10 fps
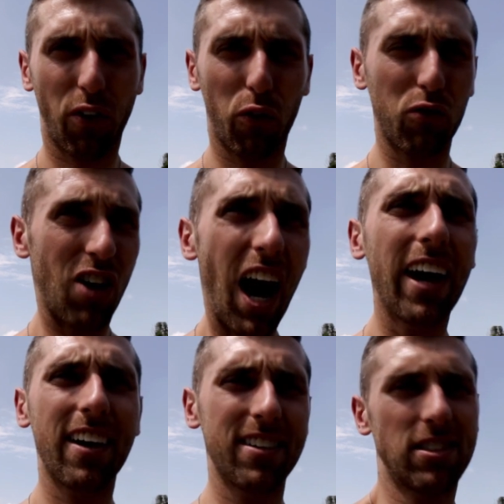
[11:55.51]
for
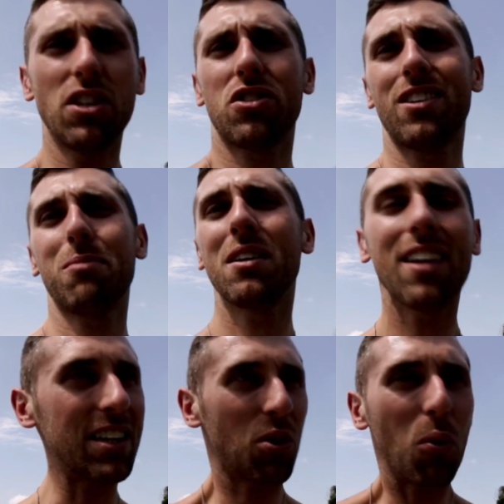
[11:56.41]
lying, essentially I
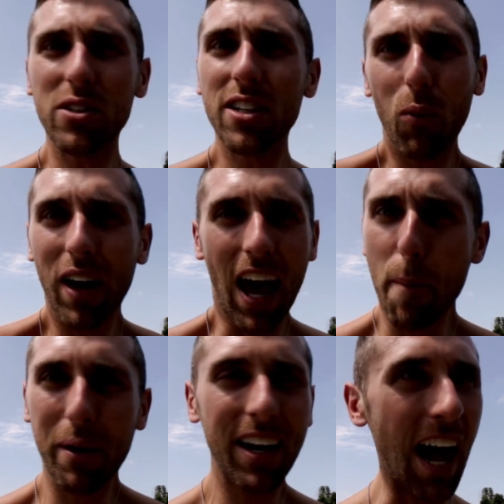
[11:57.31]
mean, I told you it wouldn't
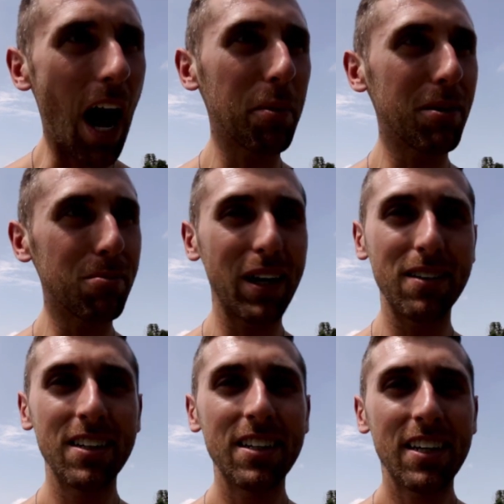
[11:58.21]
happen and it happened,
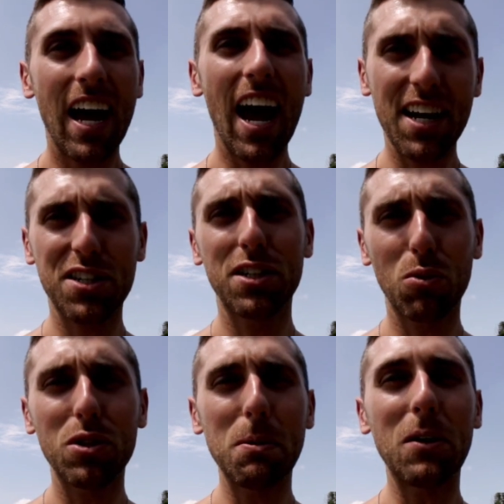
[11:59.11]
but actions
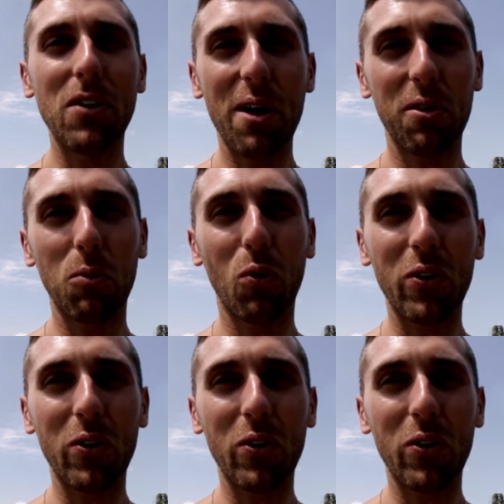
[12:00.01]
will speak louder than